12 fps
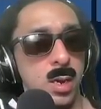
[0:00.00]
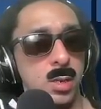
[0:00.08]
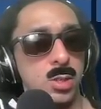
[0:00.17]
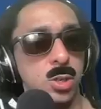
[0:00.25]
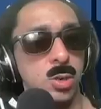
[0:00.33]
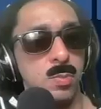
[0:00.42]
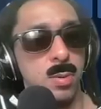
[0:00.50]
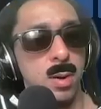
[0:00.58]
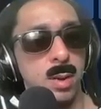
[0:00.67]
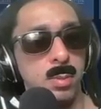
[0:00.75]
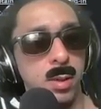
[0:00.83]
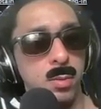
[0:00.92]
So you
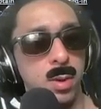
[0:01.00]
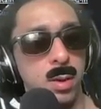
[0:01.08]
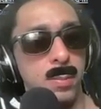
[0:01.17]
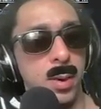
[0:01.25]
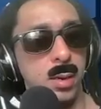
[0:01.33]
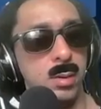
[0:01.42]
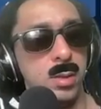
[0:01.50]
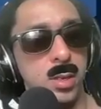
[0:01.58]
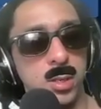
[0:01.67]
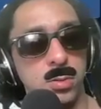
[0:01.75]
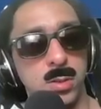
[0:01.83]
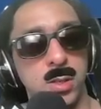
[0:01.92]
probably want to pair
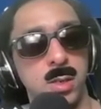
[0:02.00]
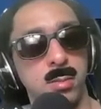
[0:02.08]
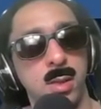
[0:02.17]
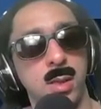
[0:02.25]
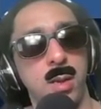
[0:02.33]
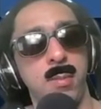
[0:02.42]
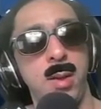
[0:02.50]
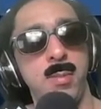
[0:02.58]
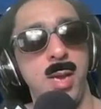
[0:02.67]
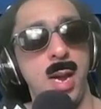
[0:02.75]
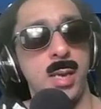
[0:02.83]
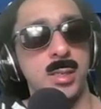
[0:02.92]
this with something that
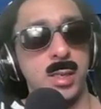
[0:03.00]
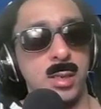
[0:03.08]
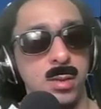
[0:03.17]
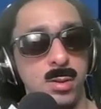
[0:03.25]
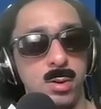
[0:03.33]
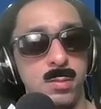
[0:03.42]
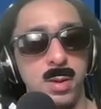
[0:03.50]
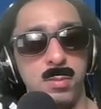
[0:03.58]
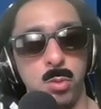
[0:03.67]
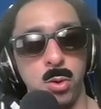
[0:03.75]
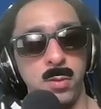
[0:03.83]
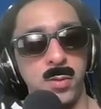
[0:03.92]
maybe has like a little bit
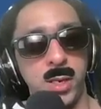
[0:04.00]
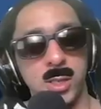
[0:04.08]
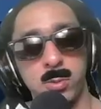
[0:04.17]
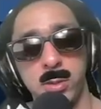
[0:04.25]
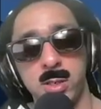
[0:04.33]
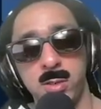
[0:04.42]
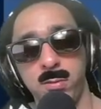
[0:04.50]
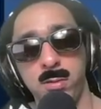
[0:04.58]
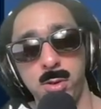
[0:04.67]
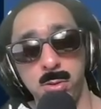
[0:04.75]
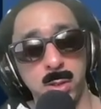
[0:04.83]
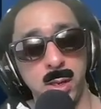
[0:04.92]
more of an expensive
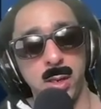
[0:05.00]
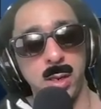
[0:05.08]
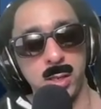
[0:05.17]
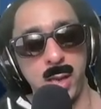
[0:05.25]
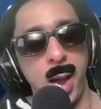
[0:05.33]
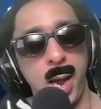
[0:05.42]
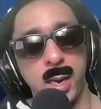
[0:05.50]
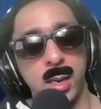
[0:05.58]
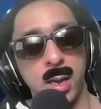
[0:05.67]
nuke attack.